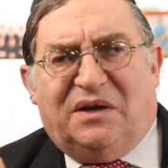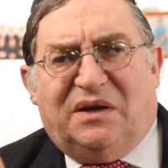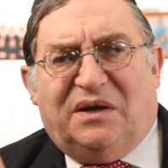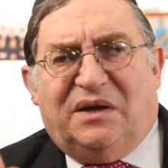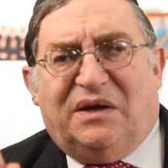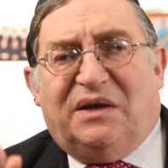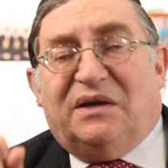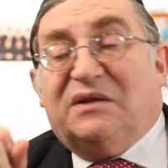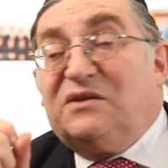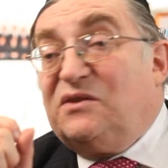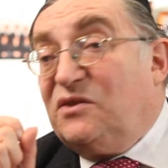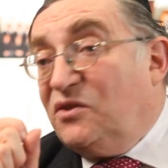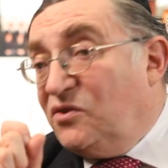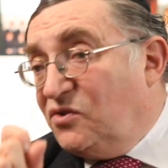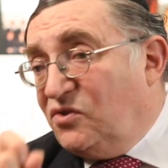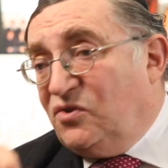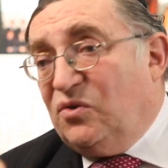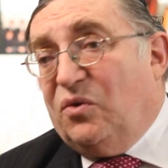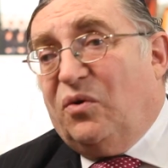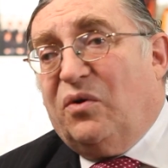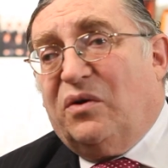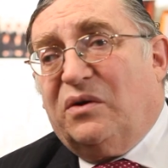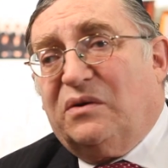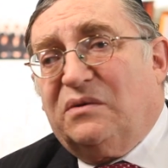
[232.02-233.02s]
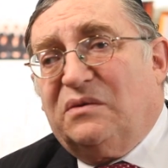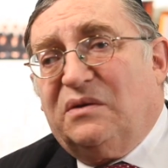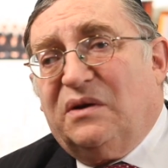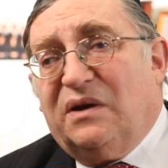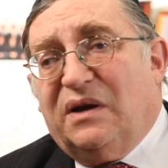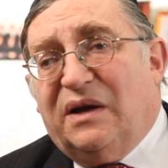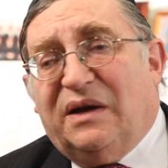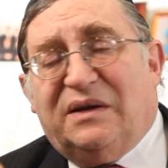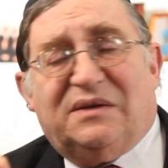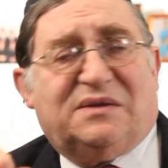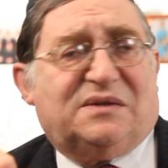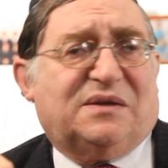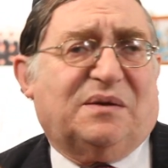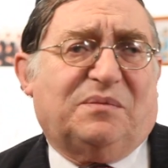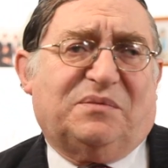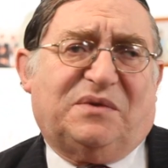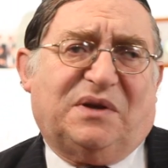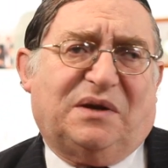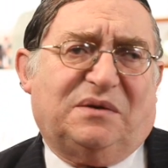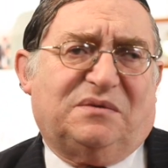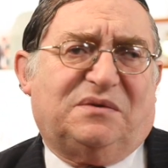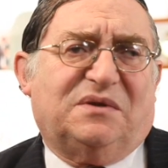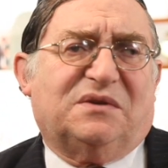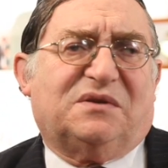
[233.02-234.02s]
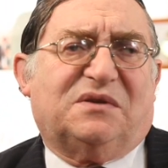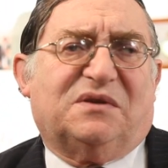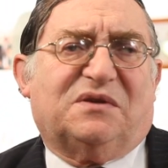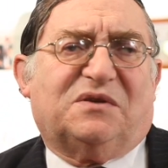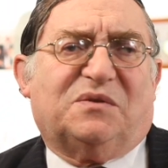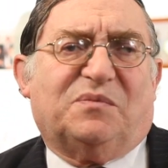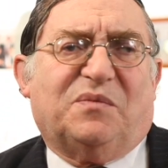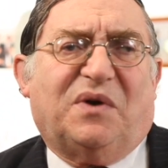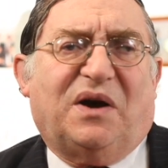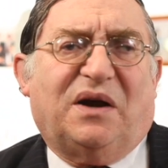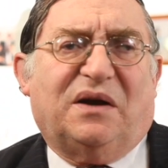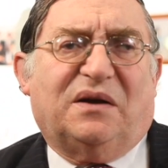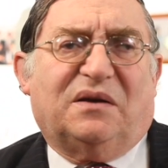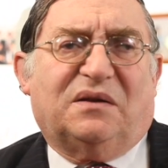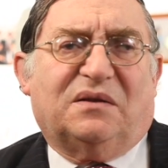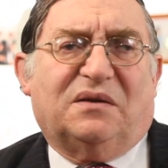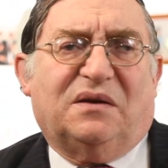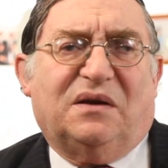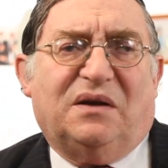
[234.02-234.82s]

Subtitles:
it's the sword and sometimes it's the smile.